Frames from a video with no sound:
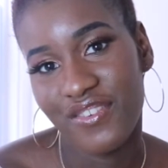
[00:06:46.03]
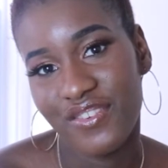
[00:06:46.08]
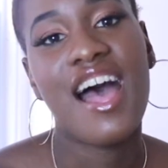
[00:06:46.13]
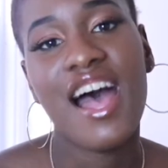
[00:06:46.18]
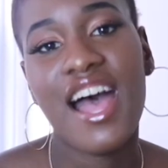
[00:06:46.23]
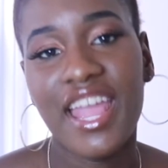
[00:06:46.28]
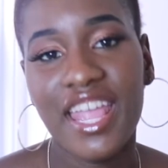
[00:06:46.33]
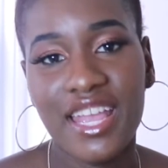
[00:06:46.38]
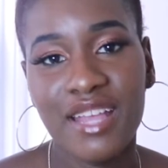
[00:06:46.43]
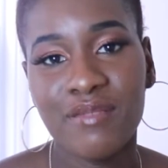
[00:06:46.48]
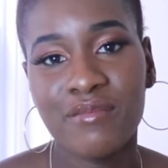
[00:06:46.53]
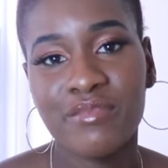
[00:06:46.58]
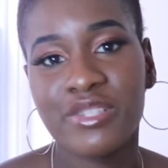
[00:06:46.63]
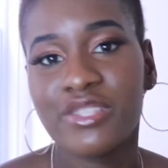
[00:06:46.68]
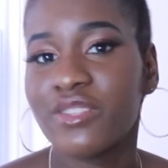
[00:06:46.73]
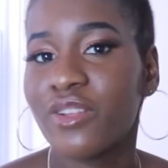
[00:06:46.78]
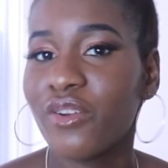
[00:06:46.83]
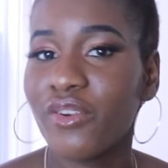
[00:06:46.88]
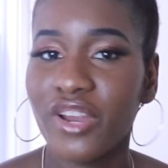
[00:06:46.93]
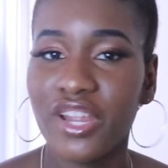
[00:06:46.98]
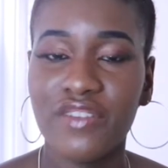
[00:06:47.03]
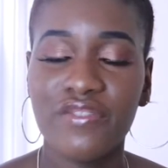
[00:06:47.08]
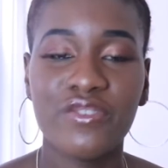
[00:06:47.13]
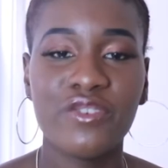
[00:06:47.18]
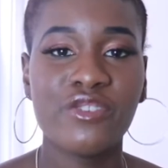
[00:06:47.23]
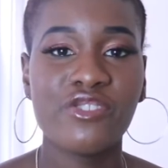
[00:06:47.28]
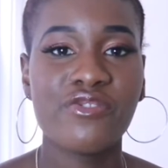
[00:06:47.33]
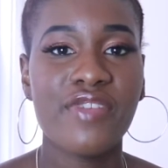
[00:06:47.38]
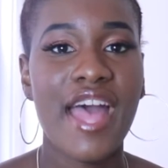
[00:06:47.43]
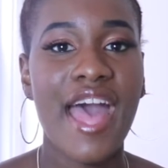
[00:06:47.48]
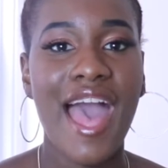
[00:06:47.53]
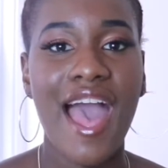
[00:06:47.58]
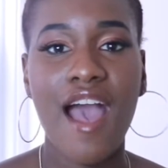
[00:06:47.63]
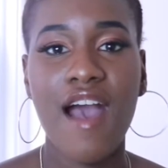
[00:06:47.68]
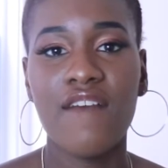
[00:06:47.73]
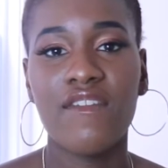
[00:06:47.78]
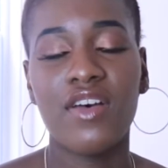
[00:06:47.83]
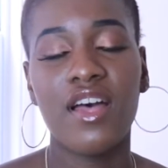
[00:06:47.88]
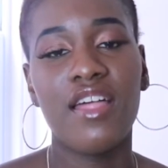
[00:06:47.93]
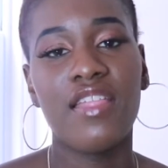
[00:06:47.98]
I am so grateful to
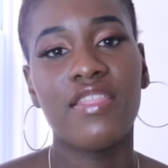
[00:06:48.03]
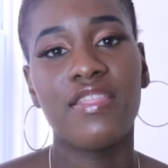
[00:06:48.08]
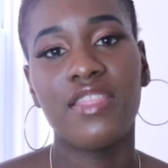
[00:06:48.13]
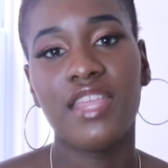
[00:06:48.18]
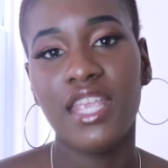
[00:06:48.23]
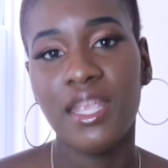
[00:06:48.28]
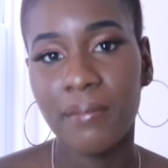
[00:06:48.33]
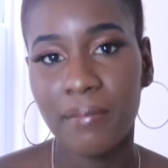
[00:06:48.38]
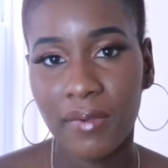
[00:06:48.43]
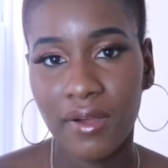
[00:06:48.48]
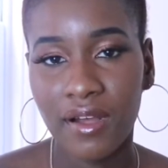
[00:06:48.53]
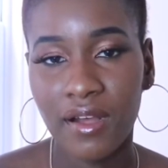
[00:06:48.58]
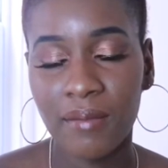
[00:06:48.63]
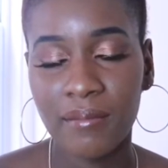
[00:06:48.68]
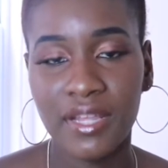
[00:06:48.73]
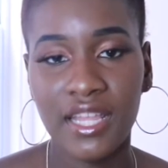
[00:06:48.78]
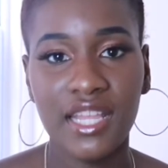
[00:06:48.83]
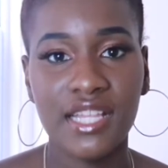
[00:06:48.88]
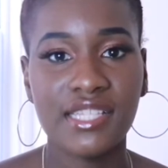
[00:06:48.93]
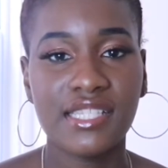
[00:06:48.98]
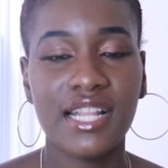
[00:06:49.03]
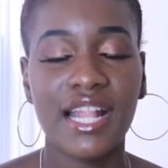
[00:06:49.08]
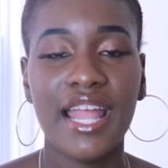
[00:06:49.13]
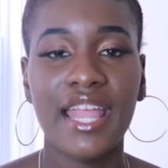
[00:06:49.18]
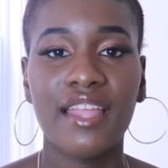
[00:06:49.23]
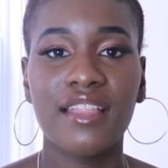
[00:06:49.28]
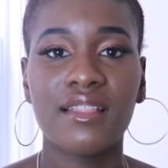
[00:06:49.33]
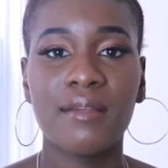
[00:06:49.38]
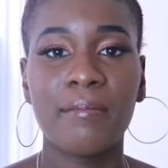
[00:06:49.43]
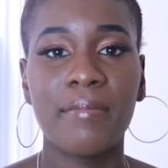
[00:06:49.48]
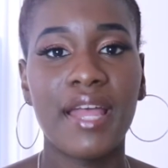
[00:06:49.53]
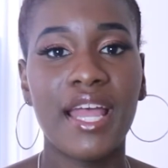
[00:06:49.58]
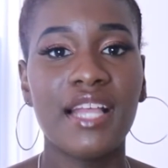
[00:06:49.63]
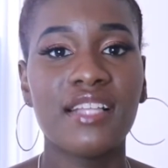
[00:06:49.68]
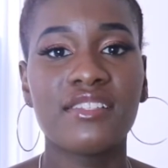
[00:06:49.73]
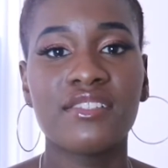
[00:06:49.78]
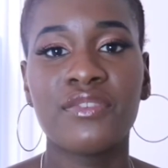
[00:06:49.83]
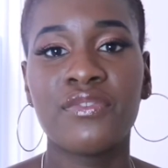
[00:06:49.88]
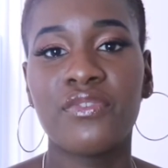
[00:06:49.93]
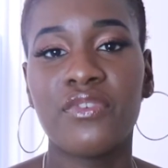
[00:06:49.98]
have the bombest, like the
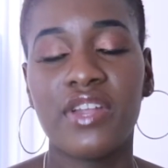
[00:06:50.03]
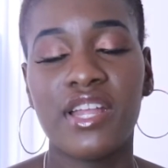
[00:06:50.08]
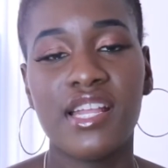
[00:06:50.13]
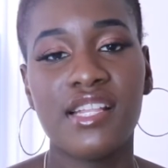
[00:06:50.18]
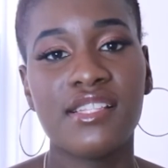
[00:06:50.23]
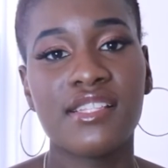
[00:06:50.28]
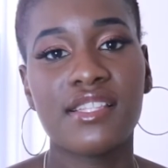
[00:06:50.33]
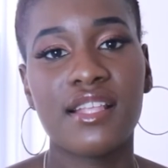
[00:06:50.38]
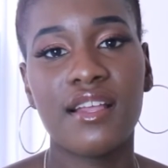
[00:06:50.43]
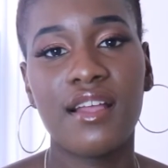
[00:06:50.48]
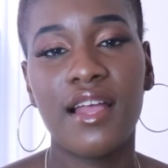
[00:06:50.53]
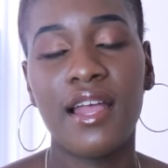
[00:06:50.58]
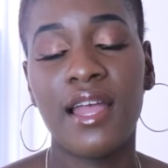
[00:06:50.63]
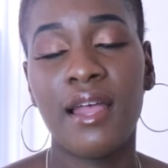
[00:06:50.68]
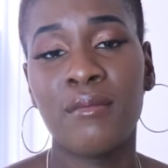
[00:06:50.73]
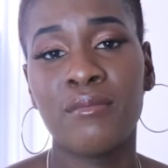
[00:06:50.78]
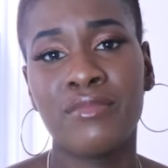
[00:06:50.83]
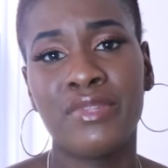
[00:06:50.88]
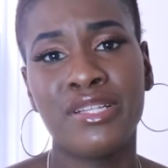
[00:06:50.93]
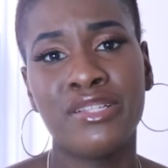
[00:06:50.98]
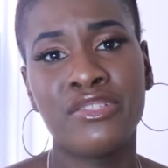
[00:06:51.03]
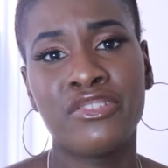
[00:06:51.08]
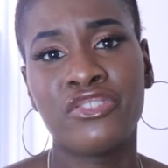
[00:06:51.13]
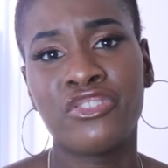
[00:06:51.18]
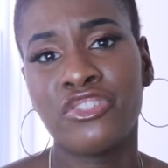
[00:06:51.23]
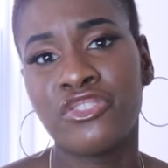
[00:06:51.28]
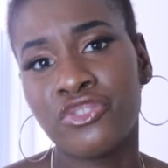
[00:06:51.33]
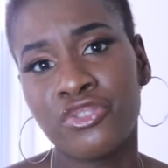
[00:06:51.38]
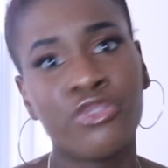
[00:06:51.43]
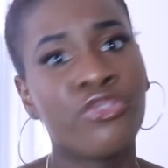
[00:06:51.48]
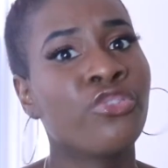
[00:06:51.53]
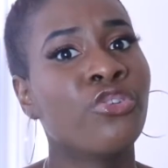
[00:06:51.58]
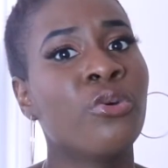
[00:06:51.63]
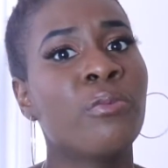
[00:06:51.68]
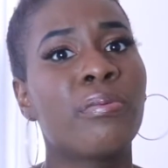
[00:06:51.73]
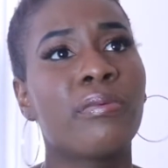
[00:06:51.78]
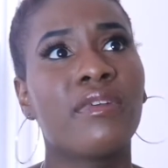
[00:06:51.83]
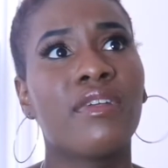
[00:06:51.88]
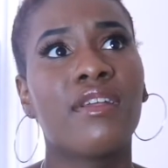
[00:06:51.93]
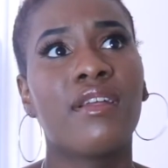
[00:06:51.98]
best friends and sister
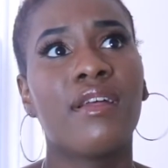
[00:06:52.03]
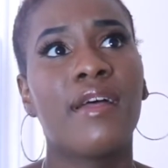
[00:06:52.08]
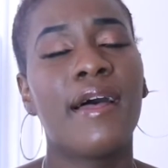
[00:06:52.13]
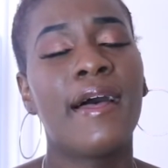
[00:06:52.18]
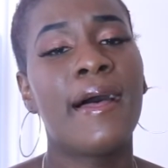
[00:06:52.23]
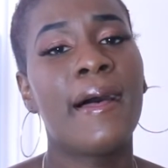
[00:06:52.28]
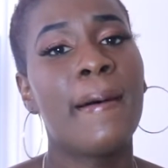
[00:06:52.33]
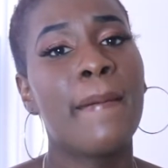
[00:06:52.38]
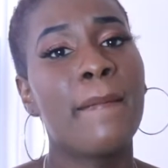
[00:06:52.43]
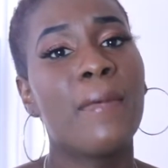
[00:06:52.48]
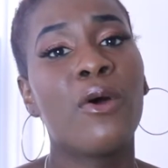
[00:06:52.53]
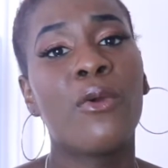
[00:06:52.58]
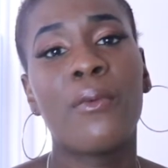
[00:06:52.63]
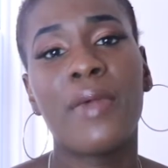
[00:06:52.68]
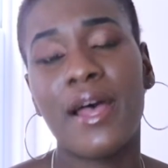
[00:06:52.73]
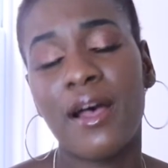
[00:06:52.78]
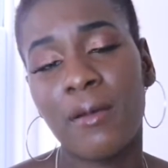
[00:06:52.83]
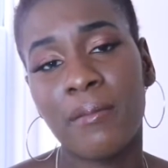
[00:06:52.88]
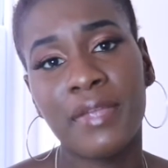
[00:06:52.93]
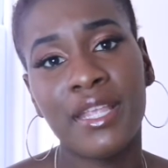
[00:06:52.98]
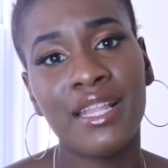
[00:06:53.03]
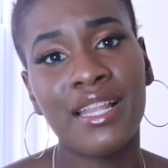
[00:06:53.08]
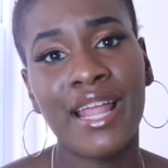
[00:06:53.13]
group around me.